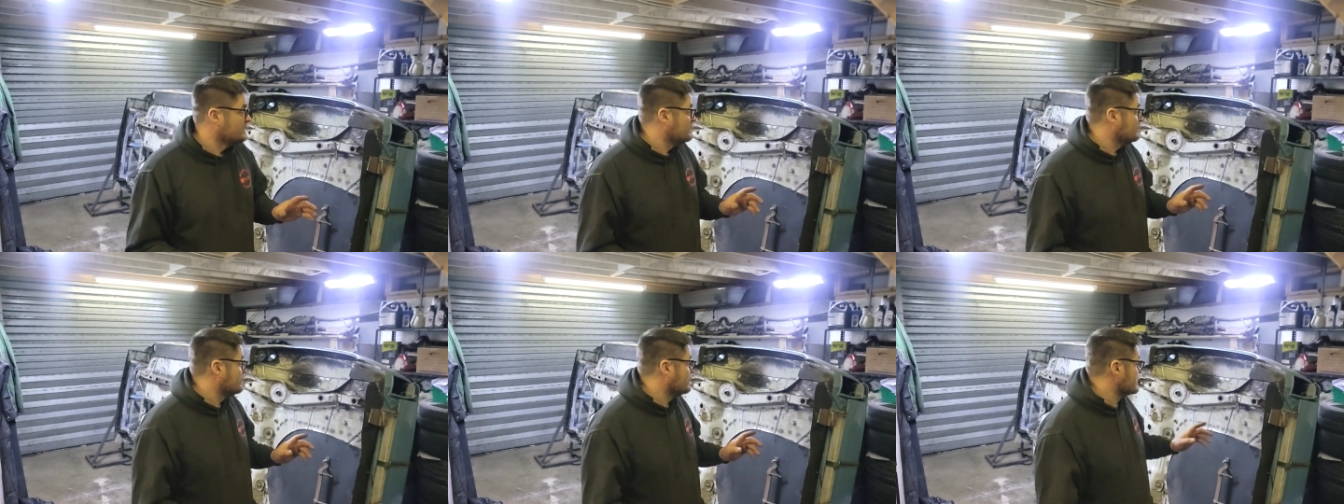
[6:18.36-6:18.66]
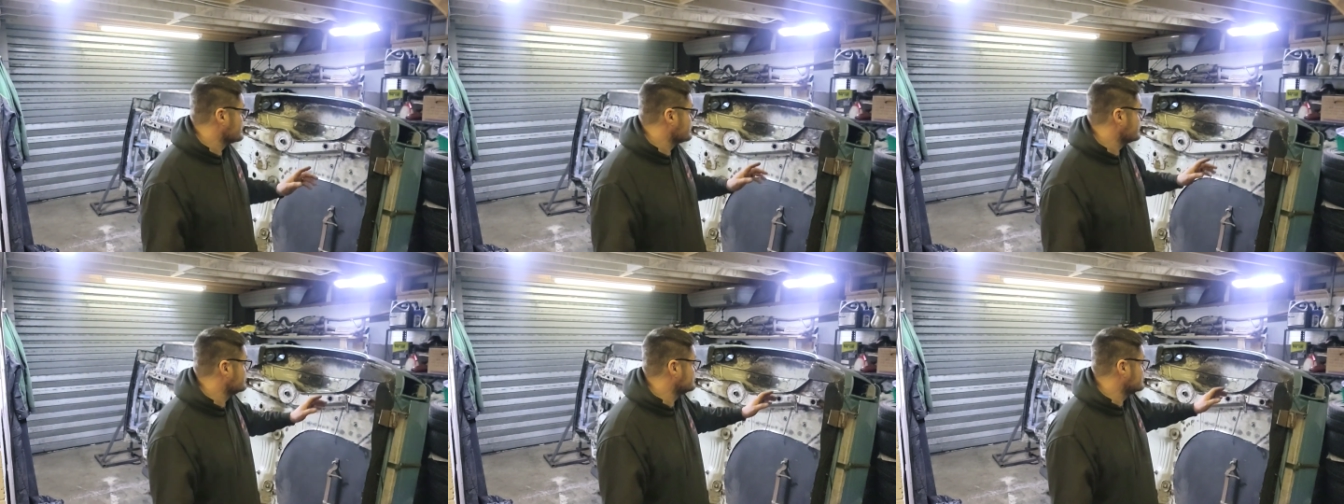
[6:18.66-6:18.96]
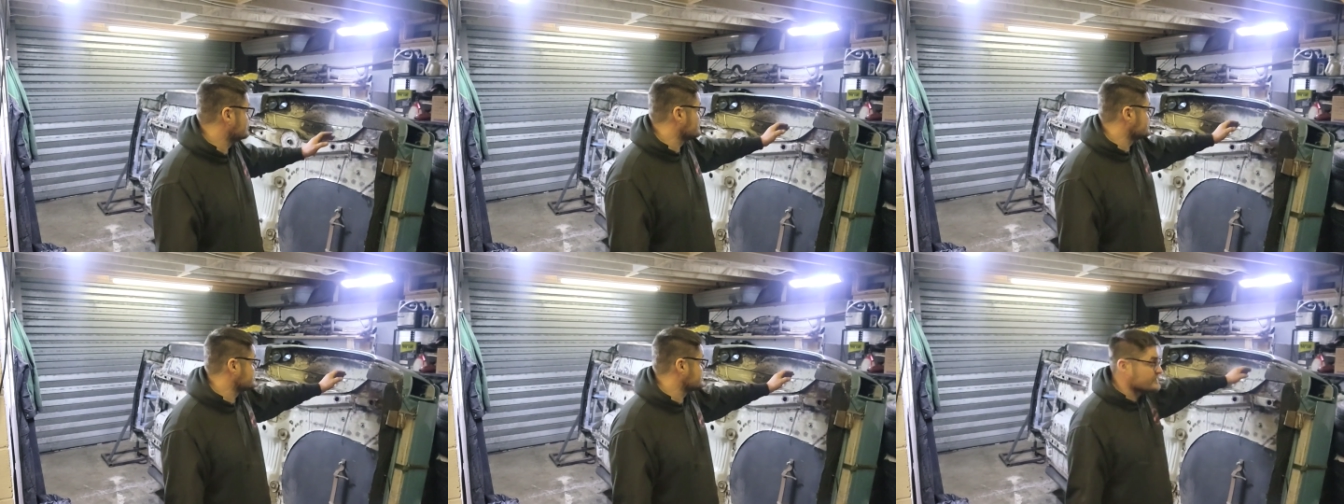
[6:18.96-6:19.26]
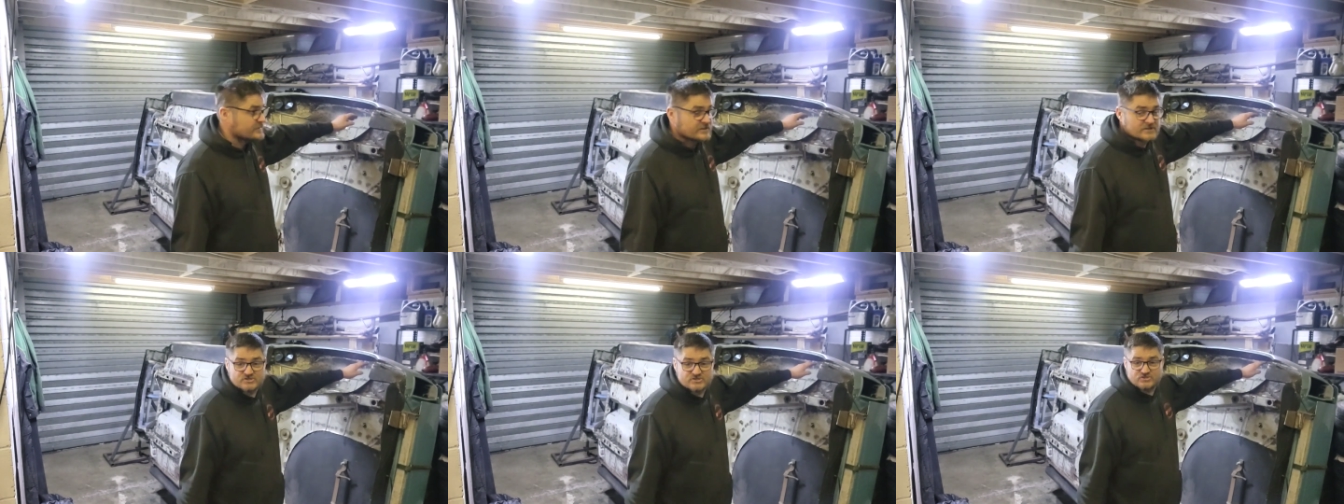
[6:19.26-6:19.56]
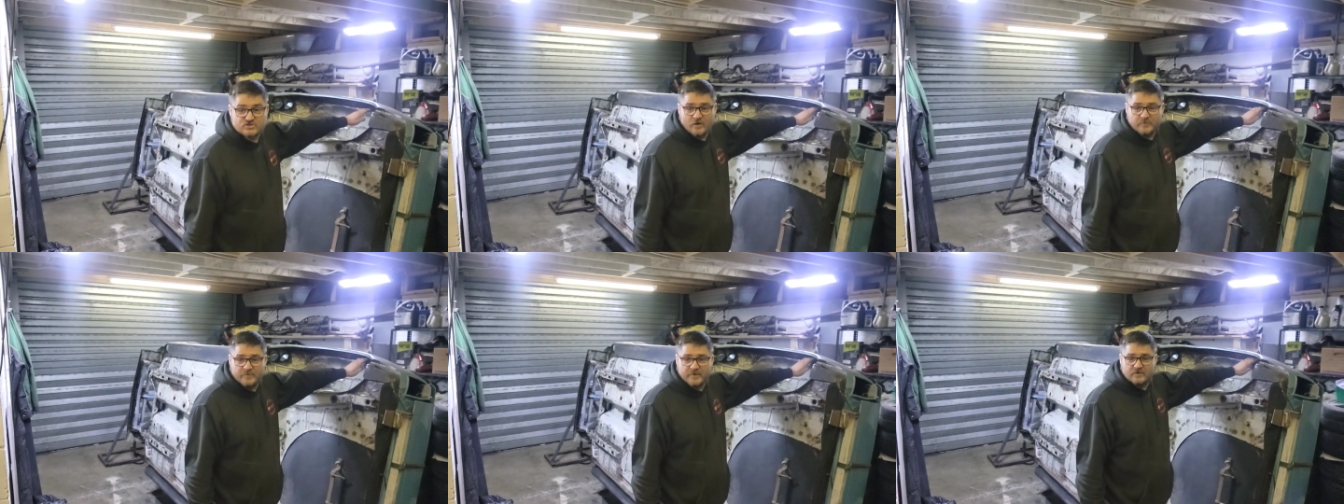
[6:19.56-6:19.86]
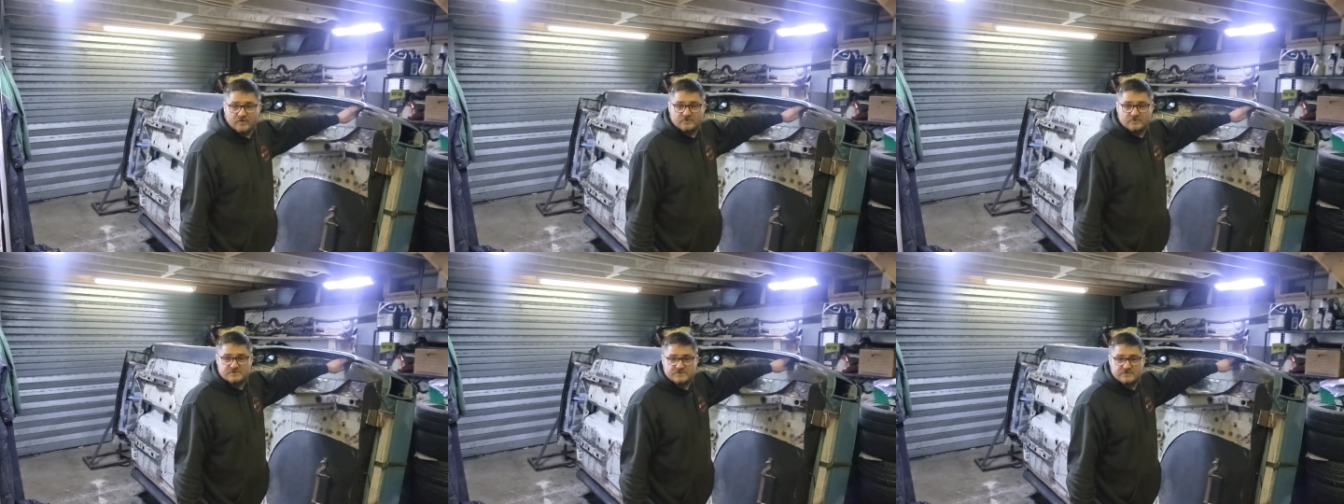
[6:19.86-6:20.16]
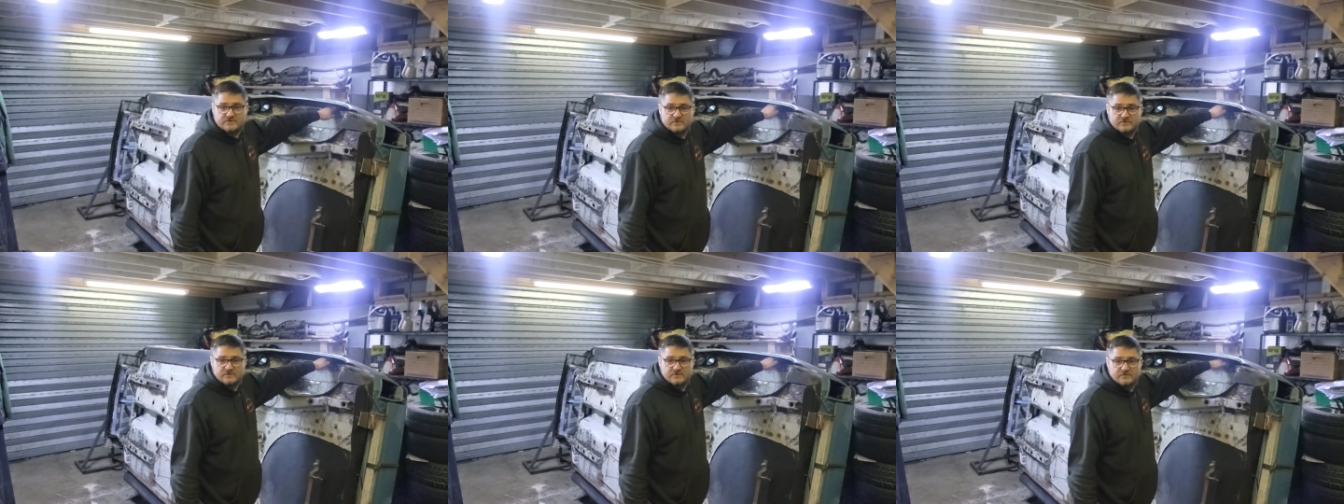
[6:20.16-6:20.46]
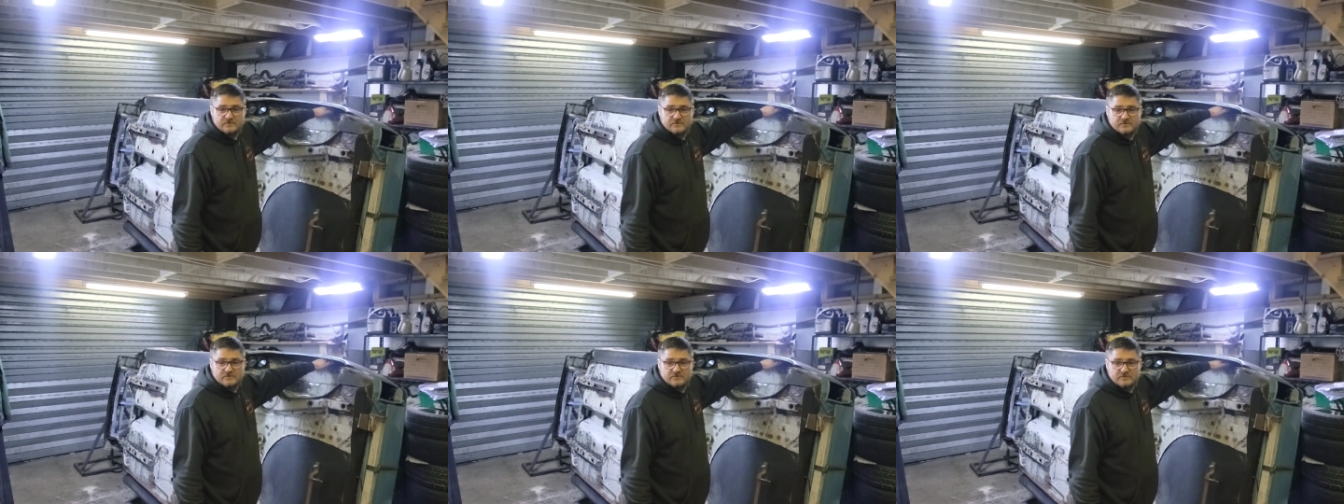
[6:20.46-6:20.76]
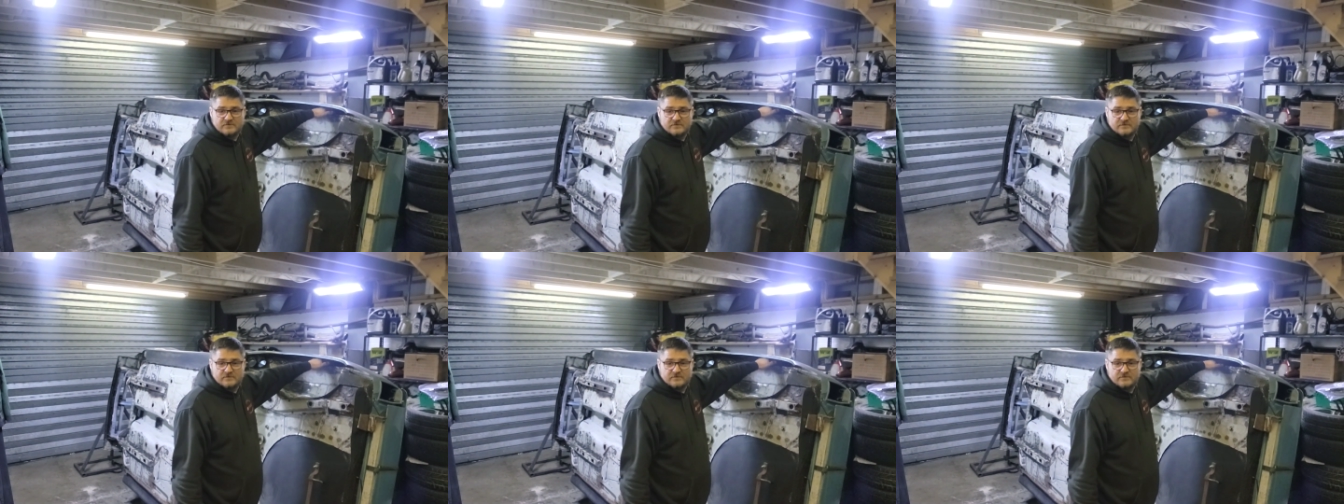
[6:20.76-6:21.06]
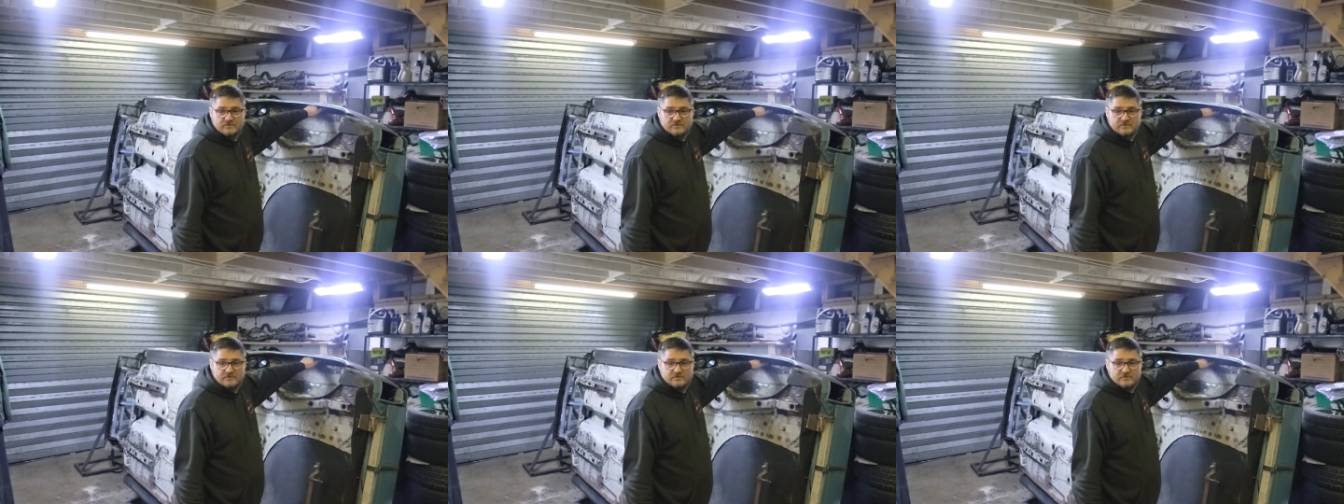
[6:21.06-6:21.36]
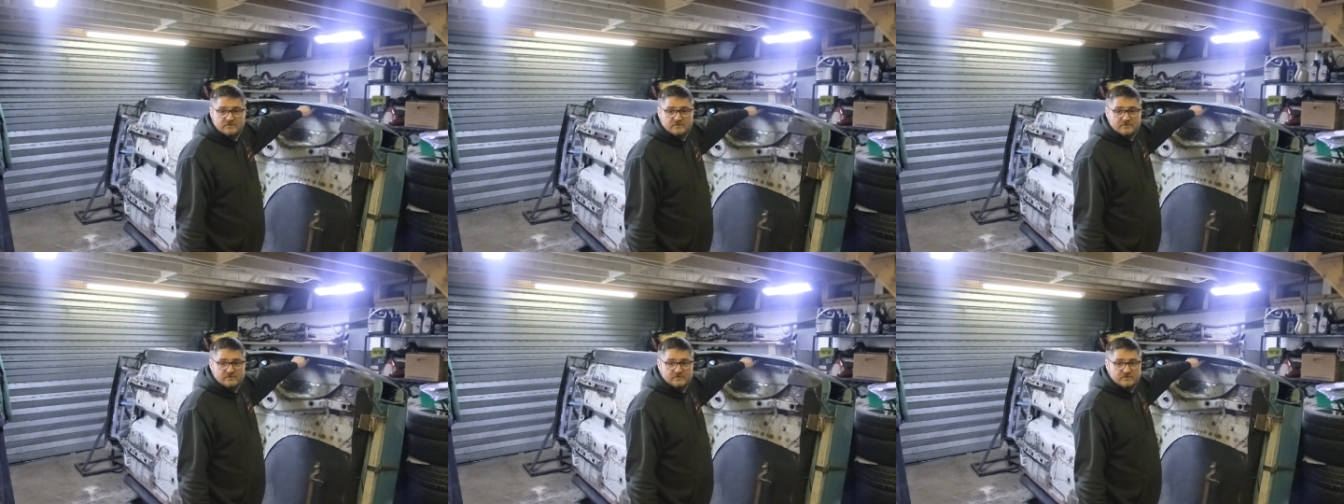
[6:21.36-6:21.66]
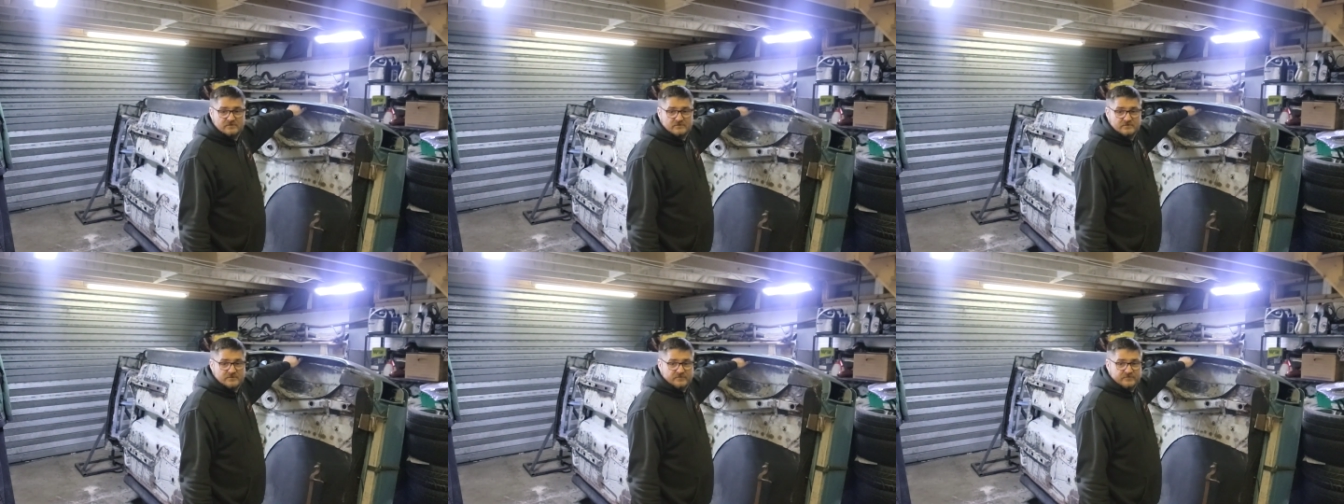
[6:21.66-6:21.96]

what I'm going to do is I'm going to chop out the